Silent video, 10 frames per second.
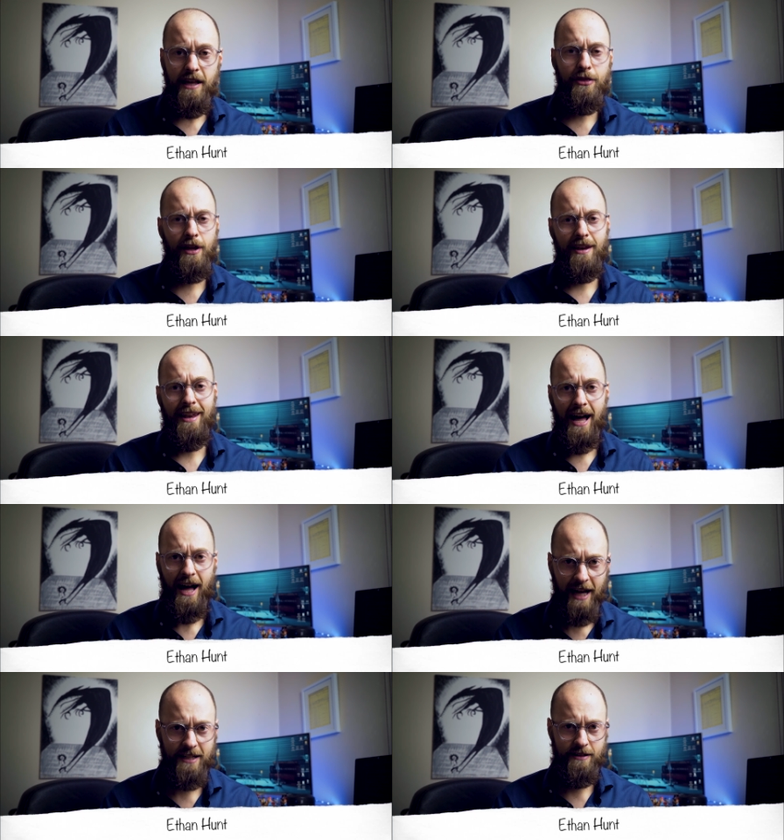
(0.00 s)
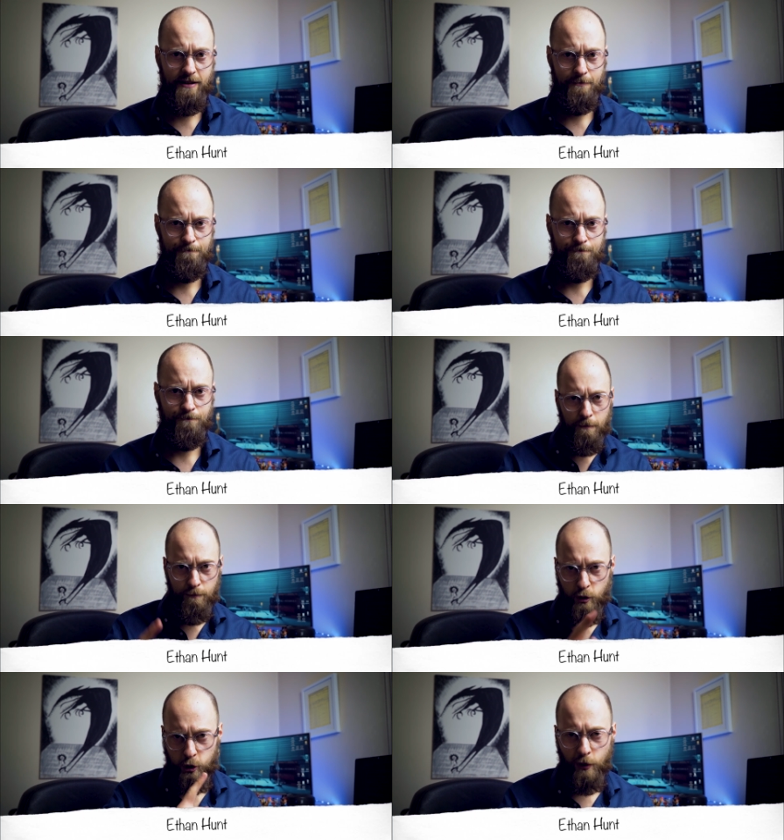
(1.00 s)
Ethan Hunt.
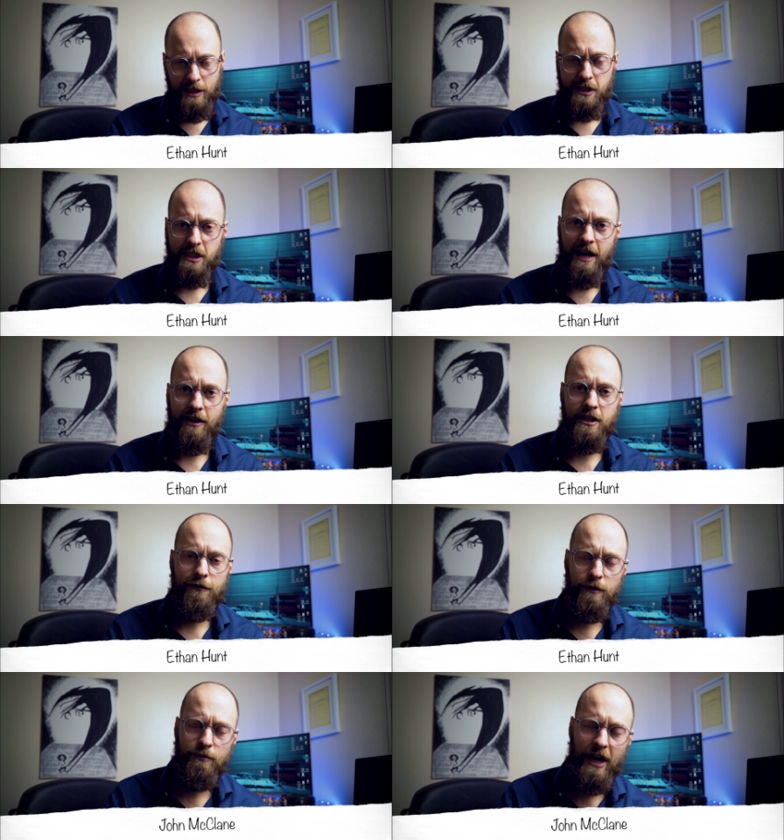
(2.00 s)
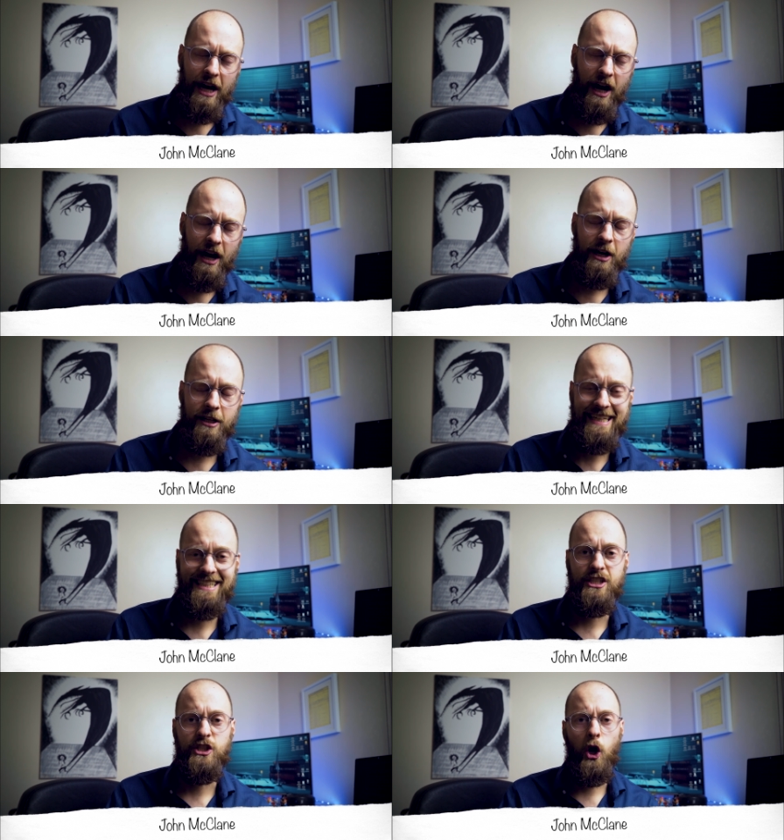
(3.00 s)
Bruce Willis's character from Die Hard
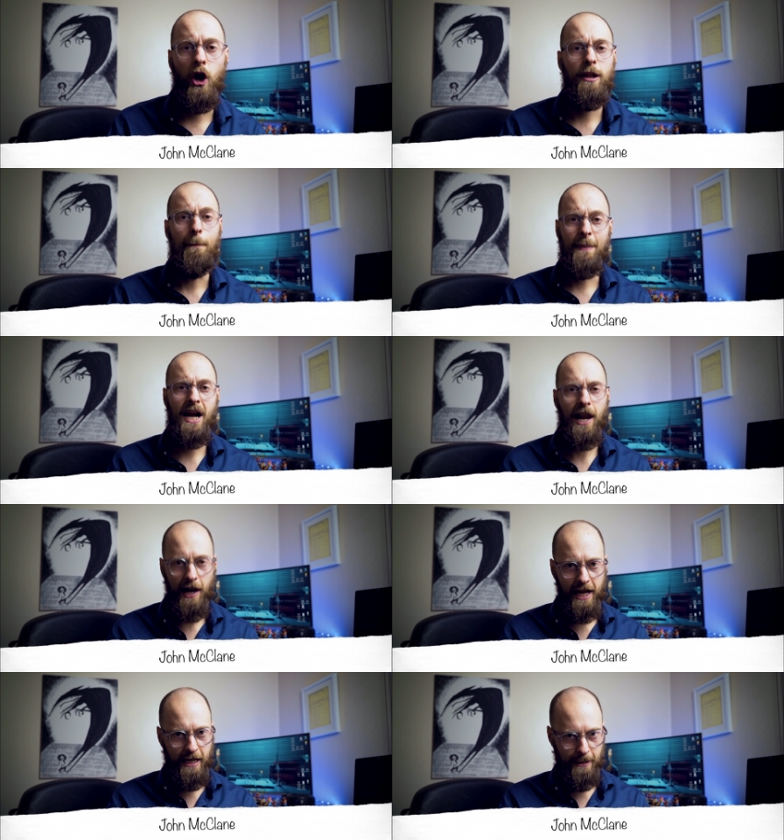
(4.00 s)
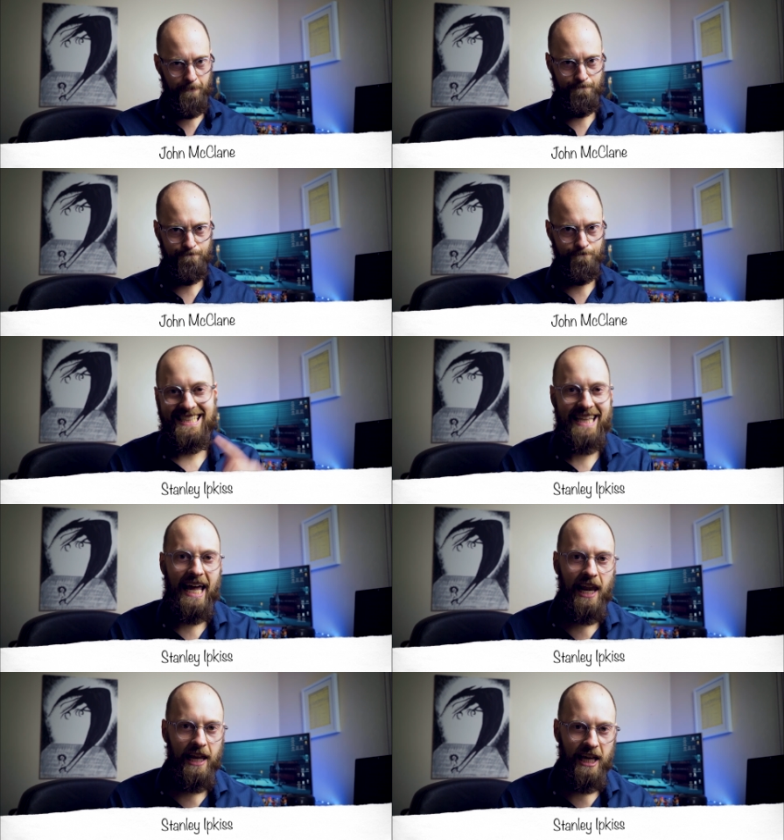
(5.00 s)
is John McClane.
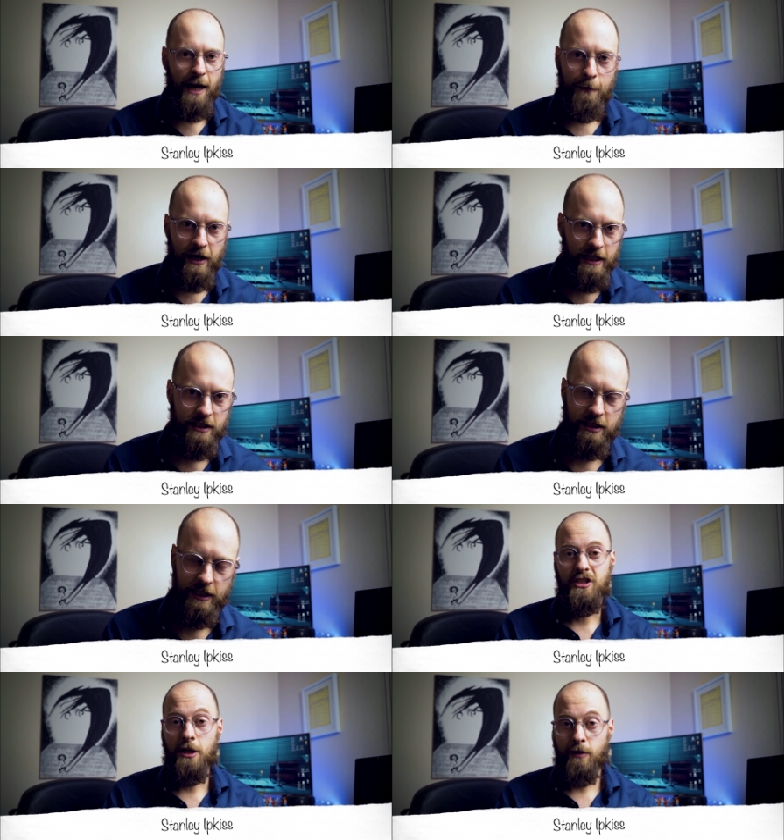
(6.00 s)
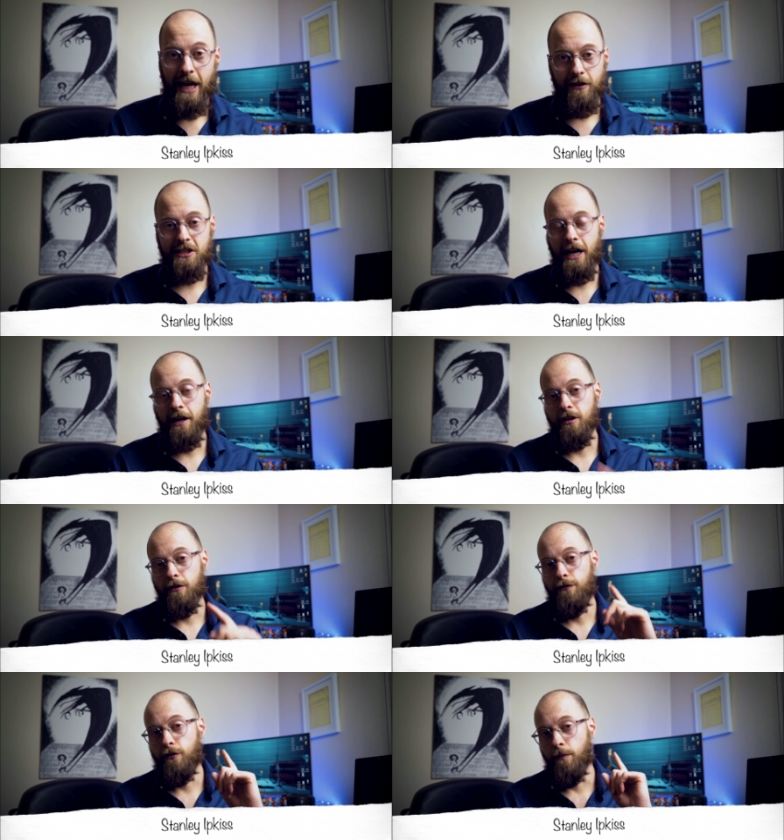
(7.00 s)
Stanley Ipkiss, Jim Carrey's character
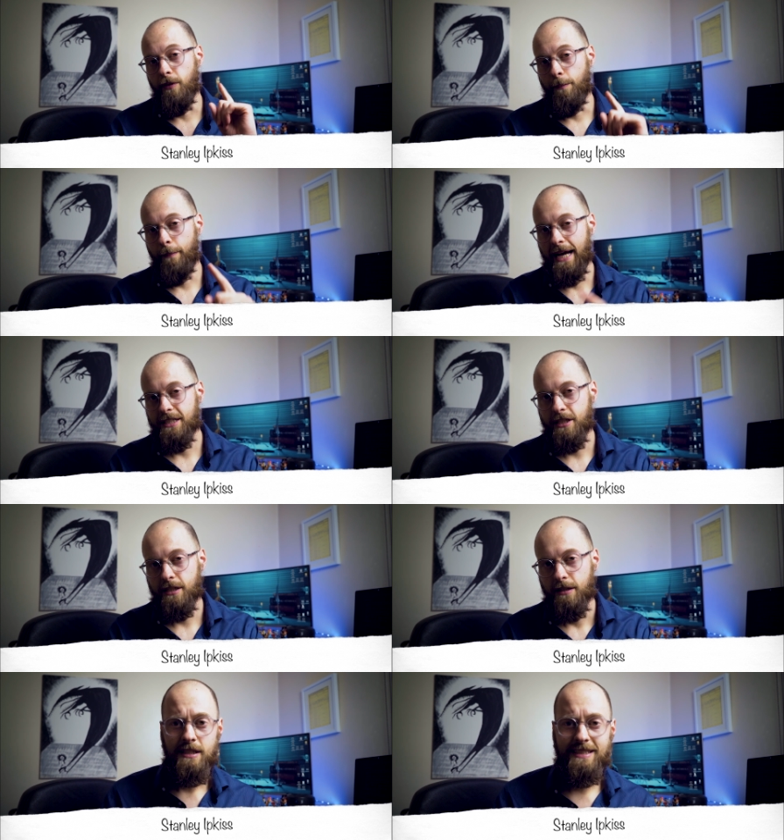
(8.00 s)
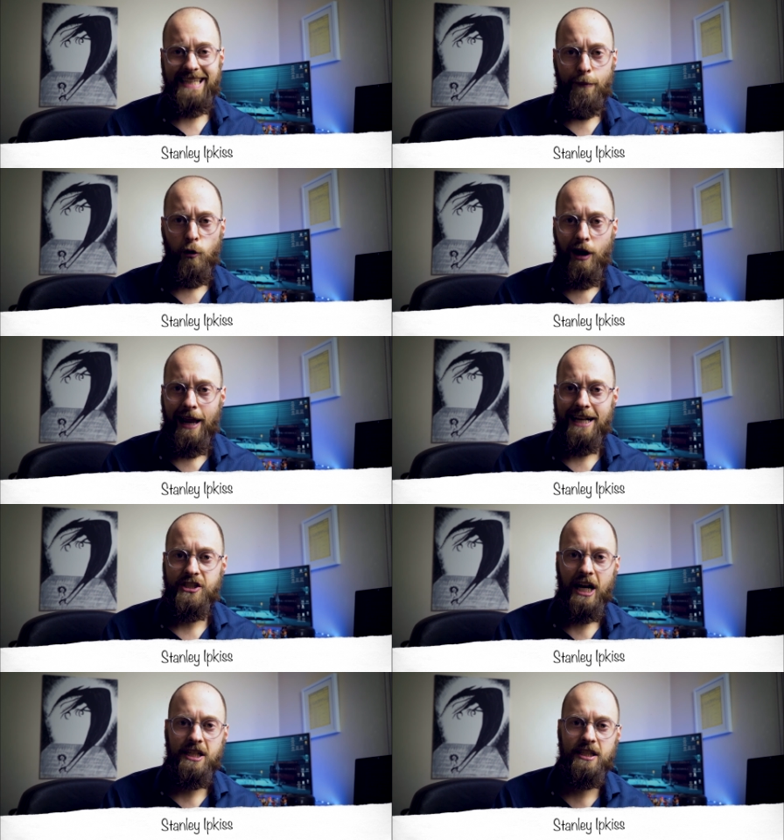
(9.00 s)
from The Mask Samuel L.
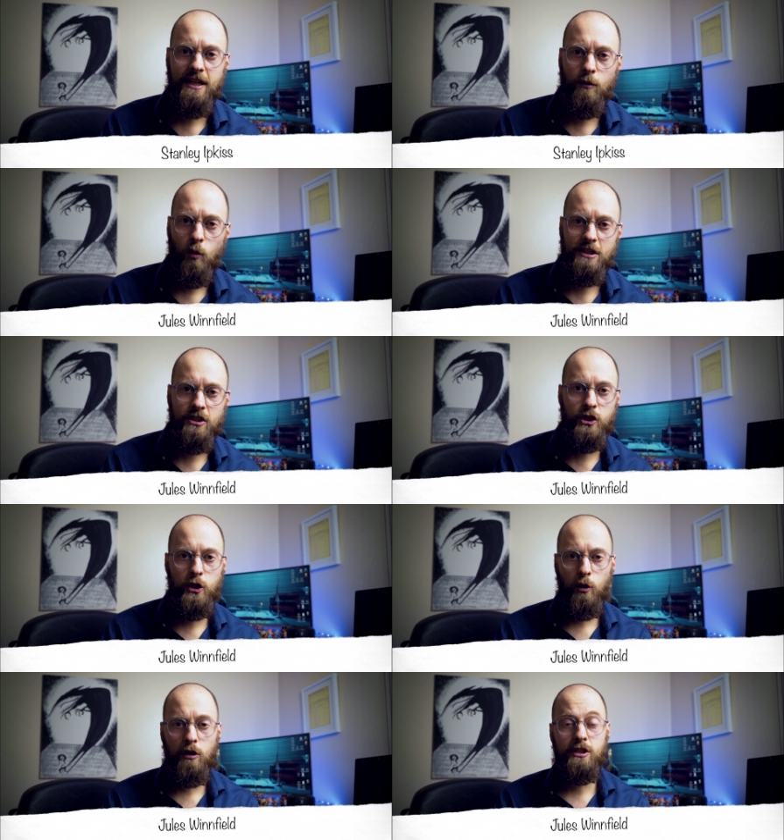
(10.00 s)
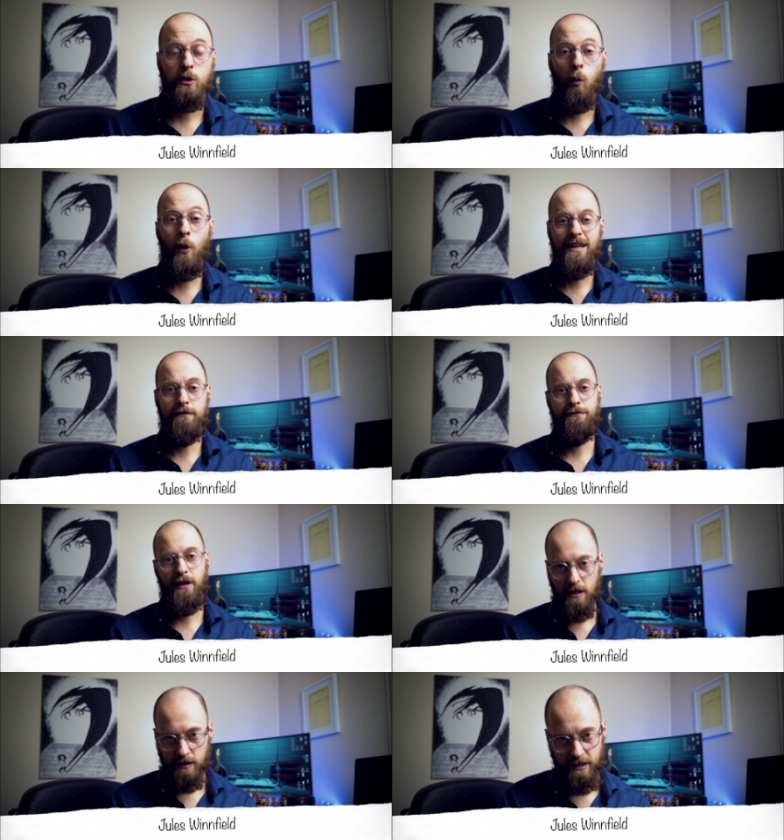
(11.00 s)
Jackson was Jules
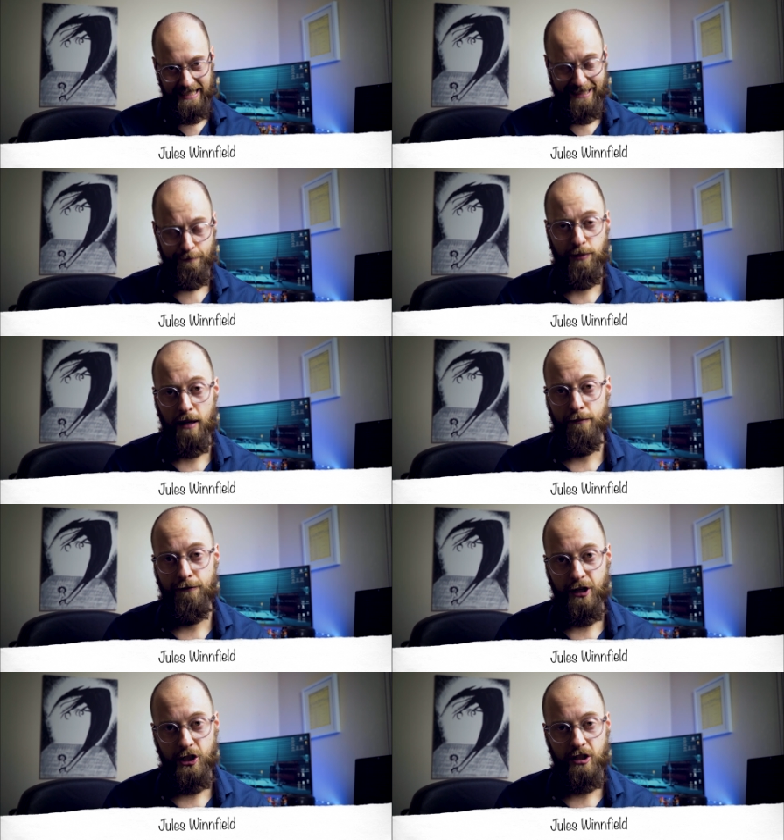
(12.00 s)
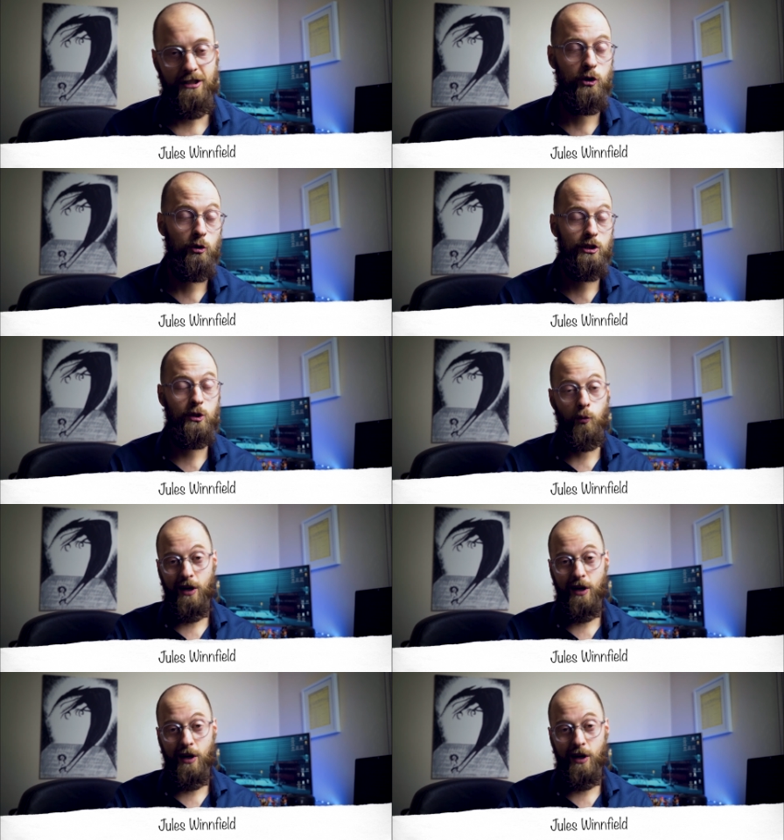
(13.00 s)
Winnfield in Pulp Fiction, Jules